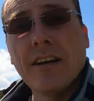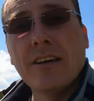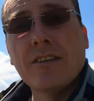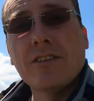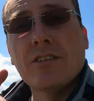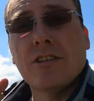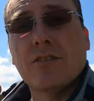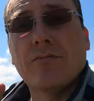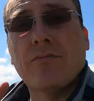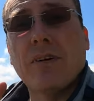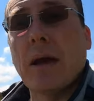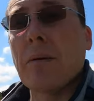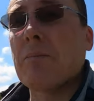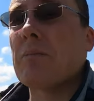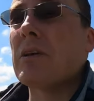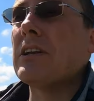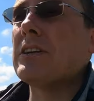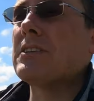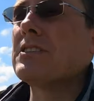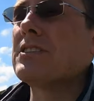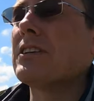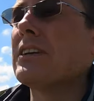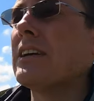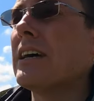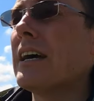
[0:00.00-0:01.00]
Just
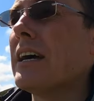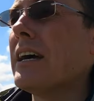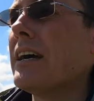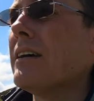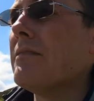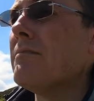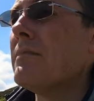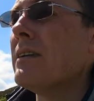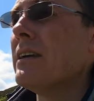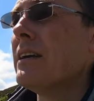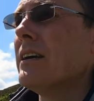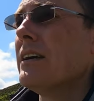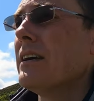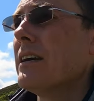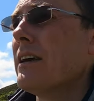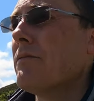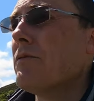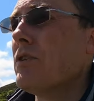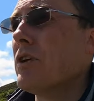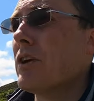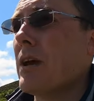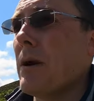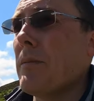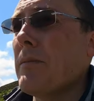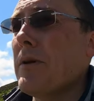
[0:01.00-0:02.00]
fabulous. Um,
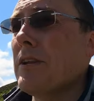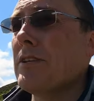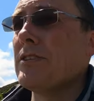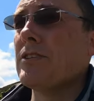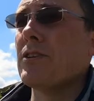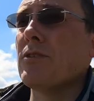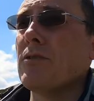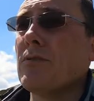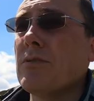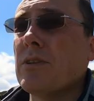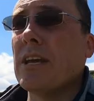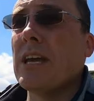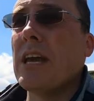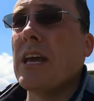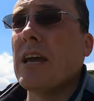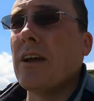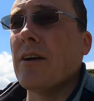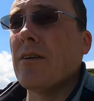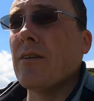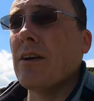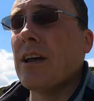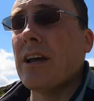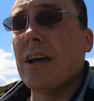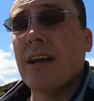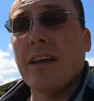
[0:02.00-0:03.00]
if you come into the
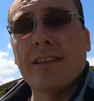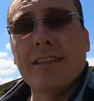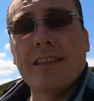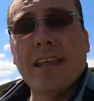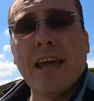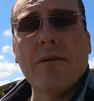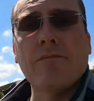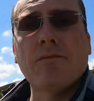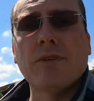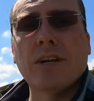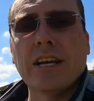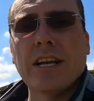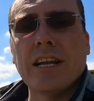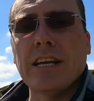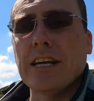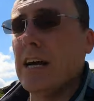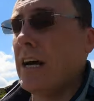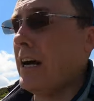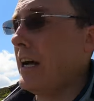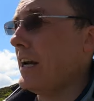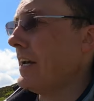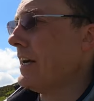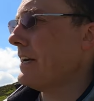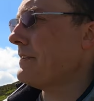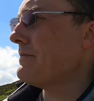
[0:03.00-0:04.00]
area, definitely a
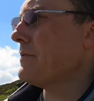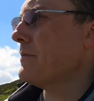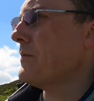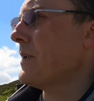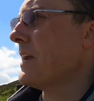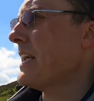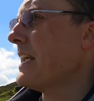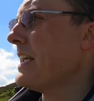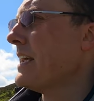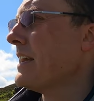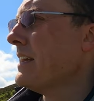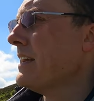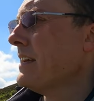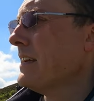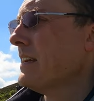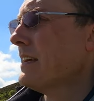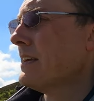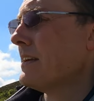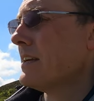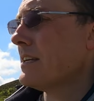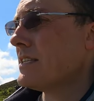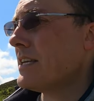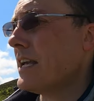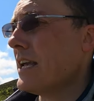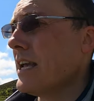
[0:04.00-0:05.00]
highlight for me
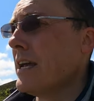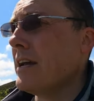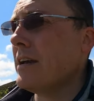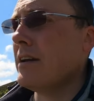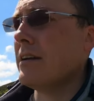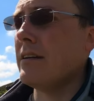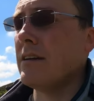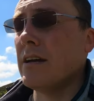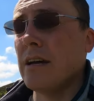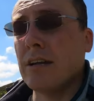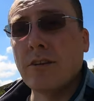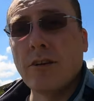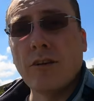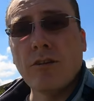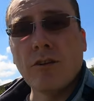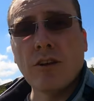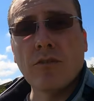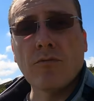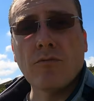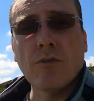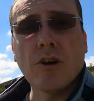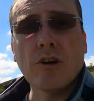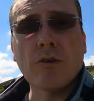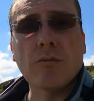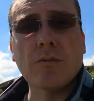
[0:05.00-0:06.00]
is here, and
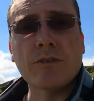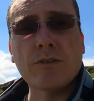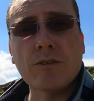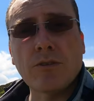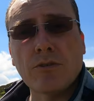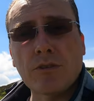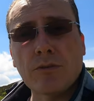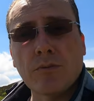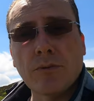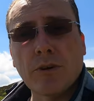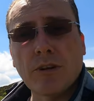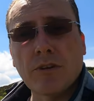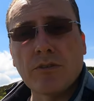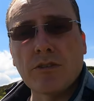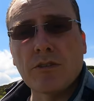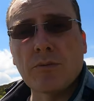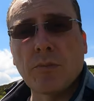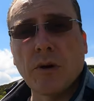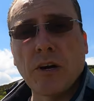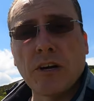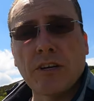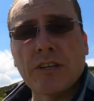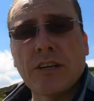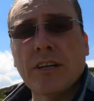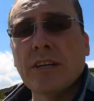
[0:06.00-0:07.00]
Union Rock was also a good
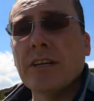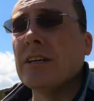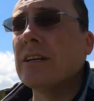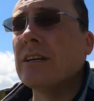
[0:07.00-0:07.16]
spot.